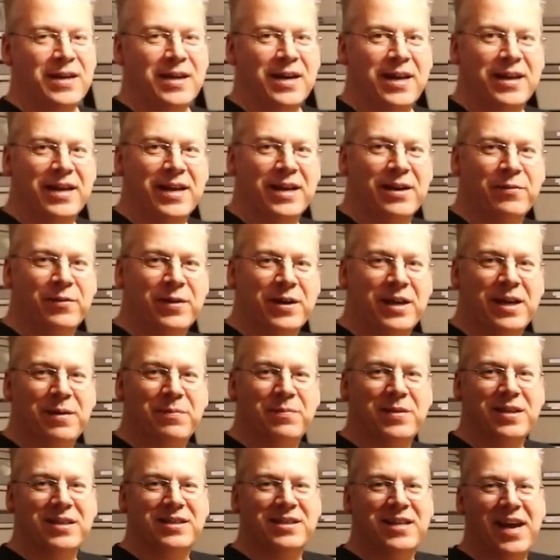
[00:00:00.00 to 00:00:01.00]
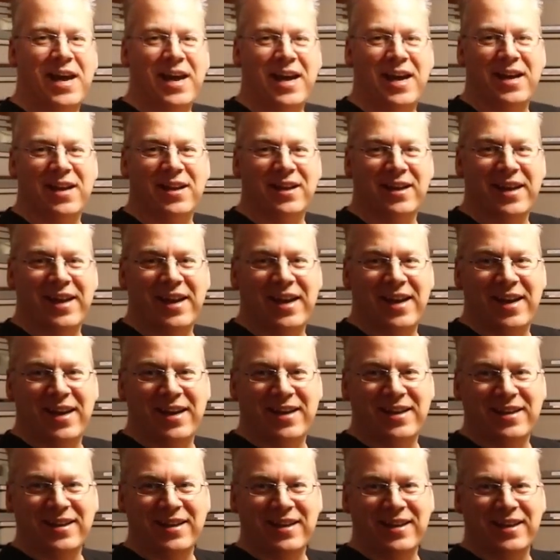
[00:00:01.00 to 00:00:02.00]
I think if we keep the tail
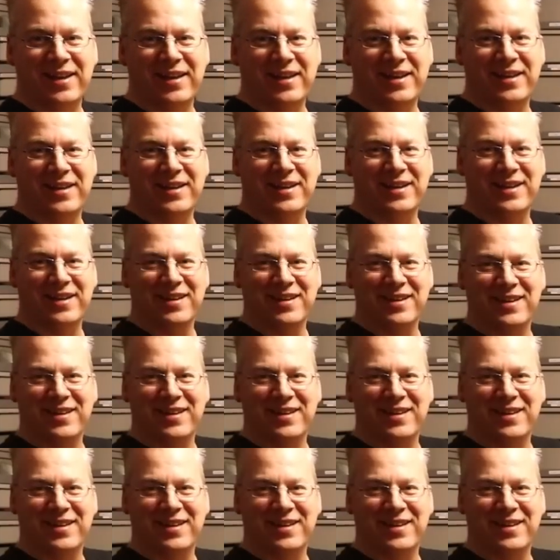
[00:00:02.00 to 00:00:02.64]
end in,